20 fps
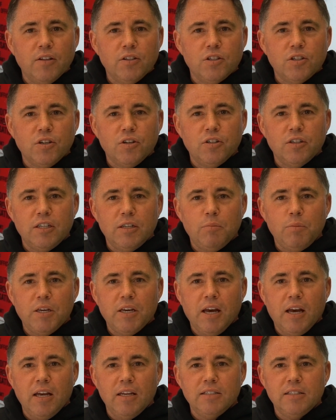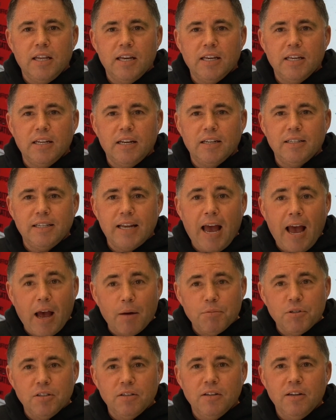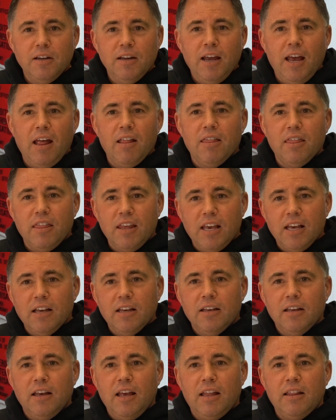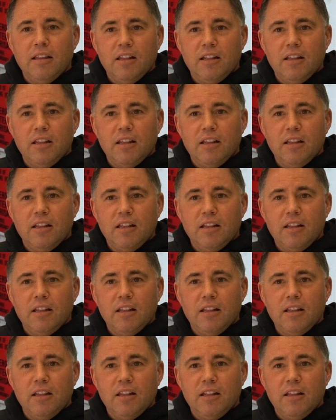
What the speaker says: uncertainty because they can adapt and think